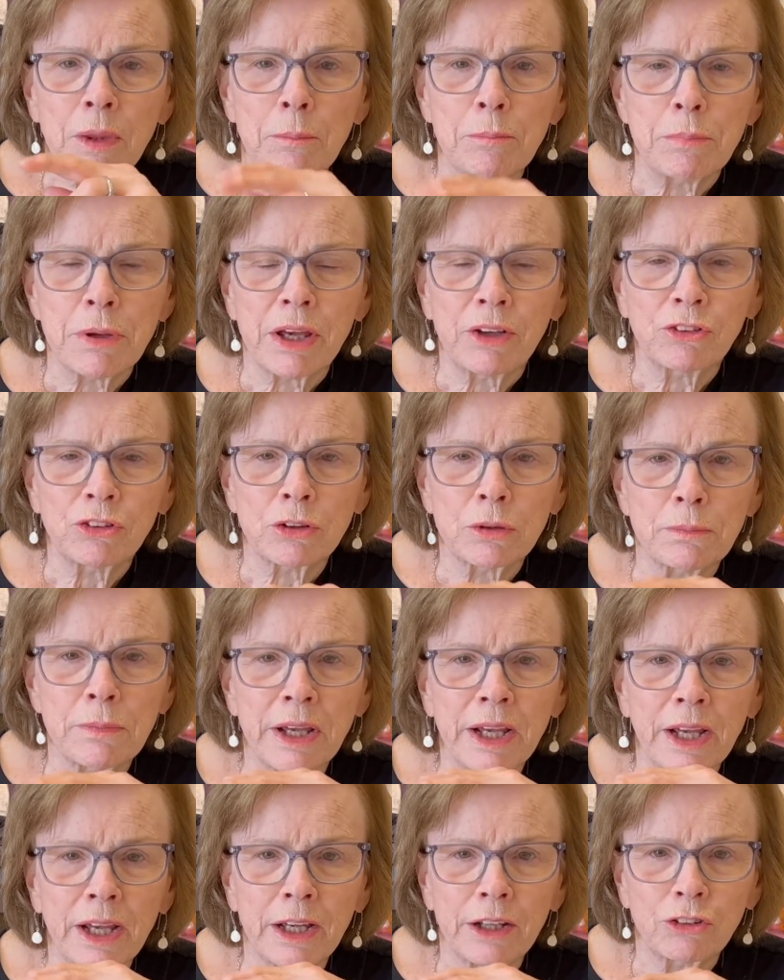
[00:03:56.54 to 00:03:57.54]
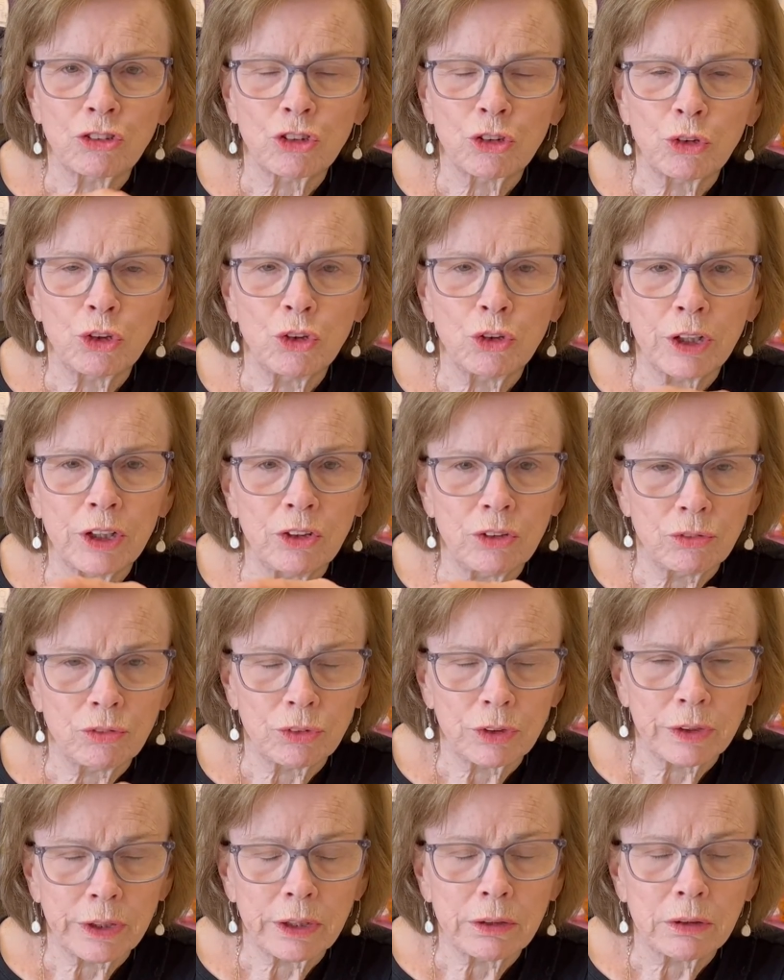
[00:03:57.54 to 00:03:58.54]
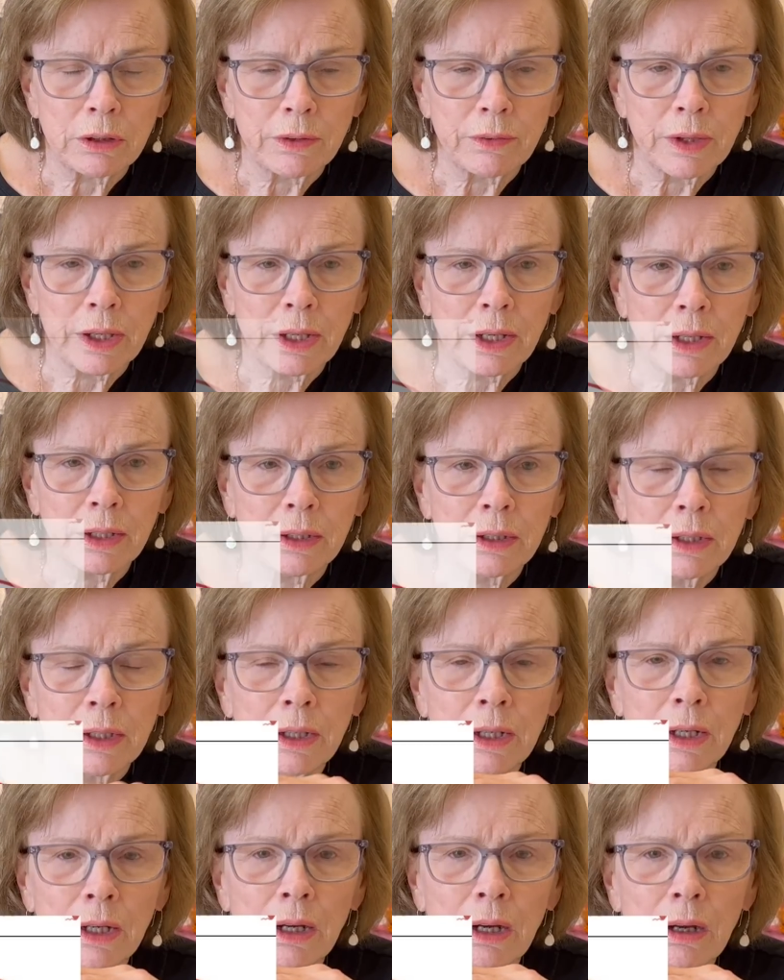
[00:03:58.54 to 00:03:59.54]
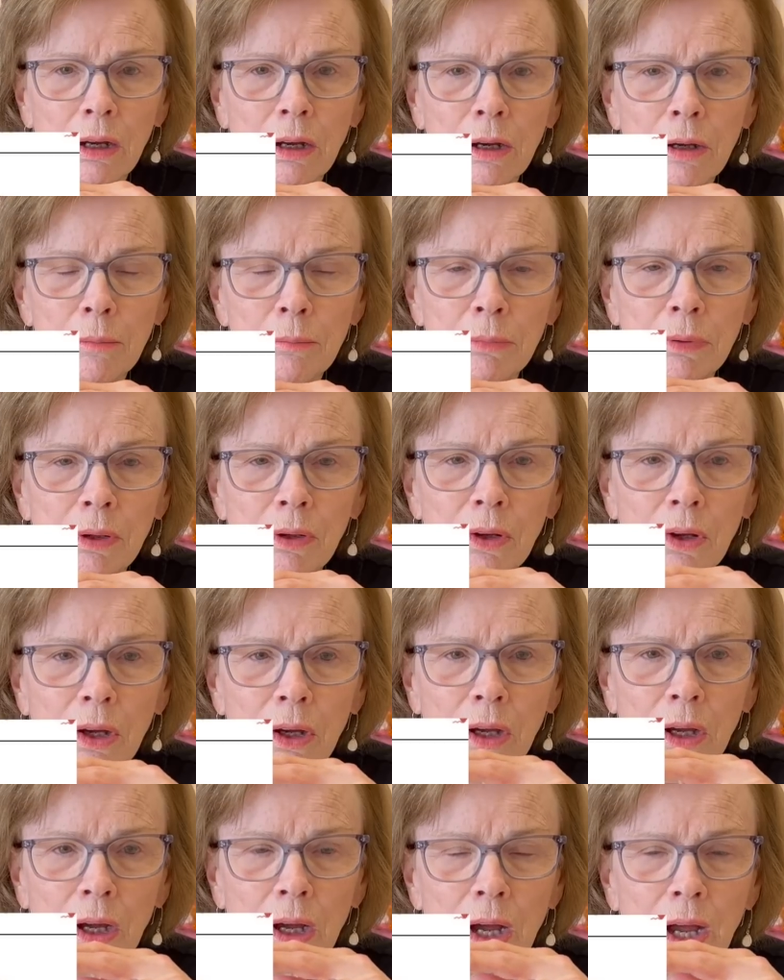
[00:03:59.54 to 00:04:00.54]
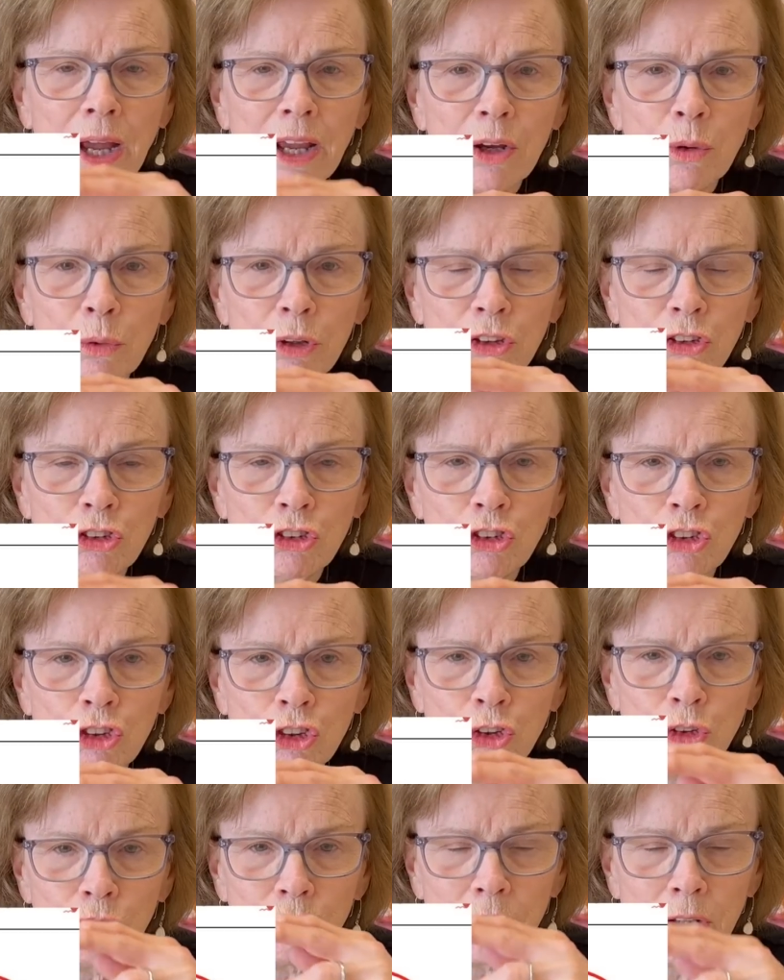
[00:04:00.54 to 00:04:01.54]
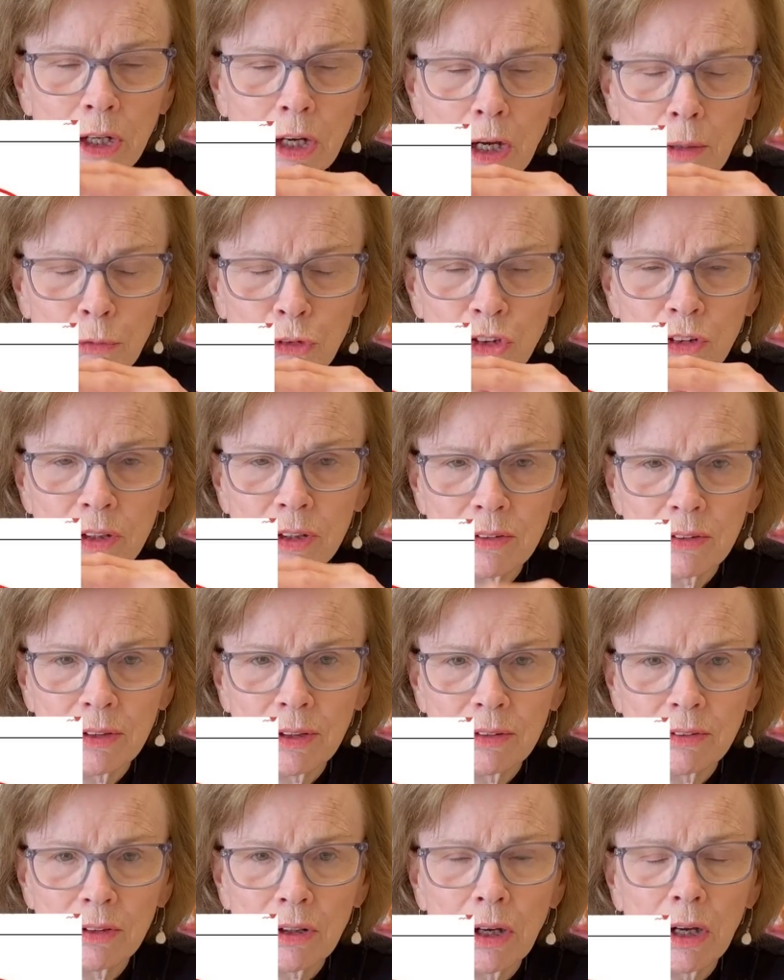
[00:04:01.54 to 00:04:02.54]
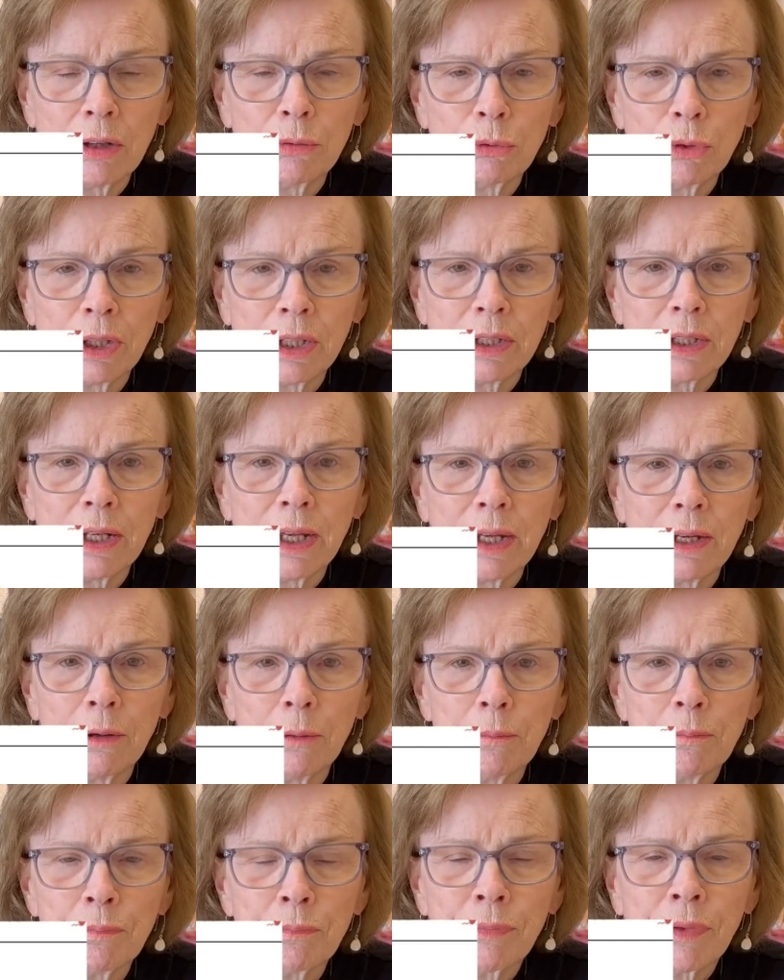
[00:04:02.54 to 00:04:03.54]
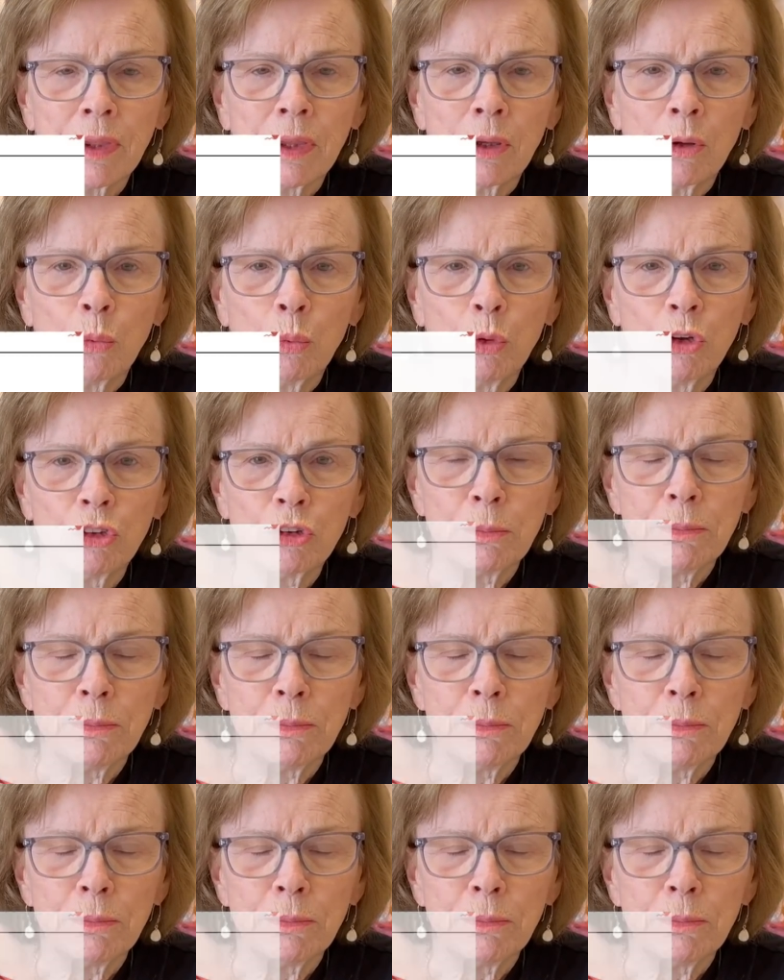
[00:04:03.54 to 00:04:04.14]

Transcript: best match, and you click on that. I always choose the option that says hot right now, which